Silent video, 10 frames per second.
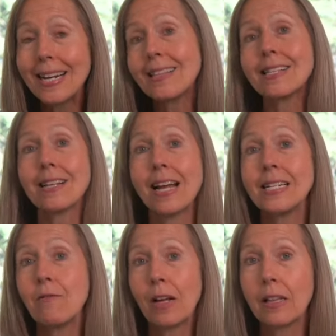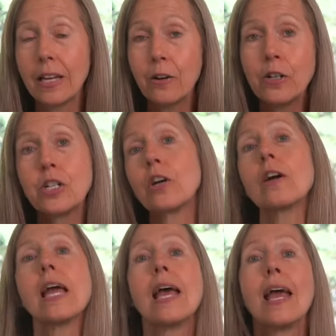it in the scientific literature,
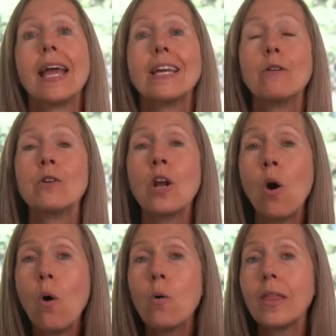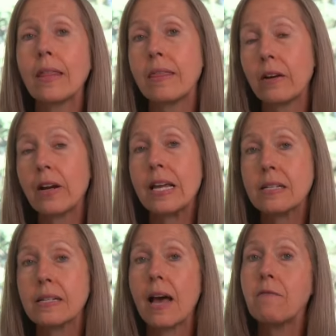you know that there
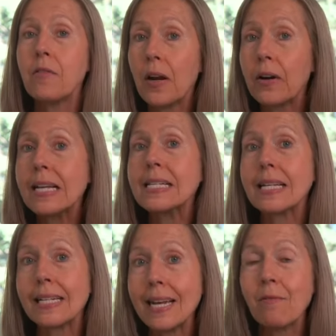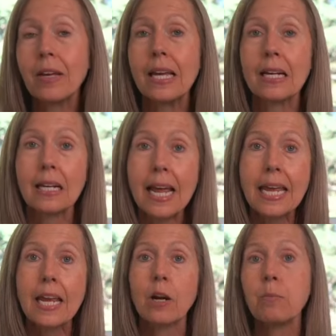is a very significant
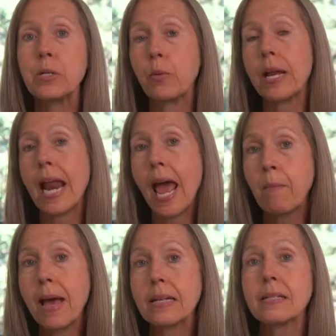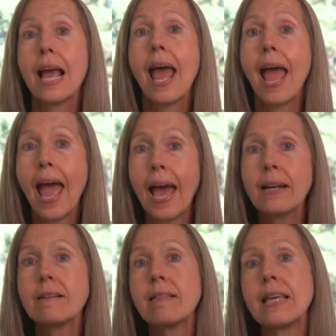link here between MS
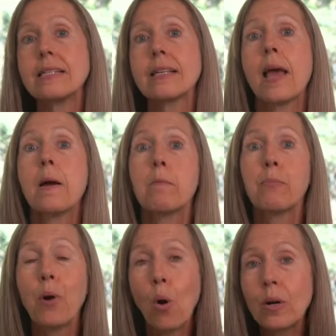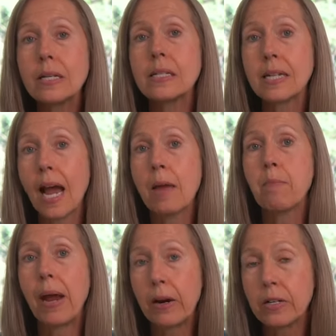and these protist type
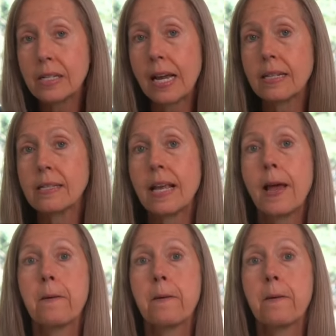parasites,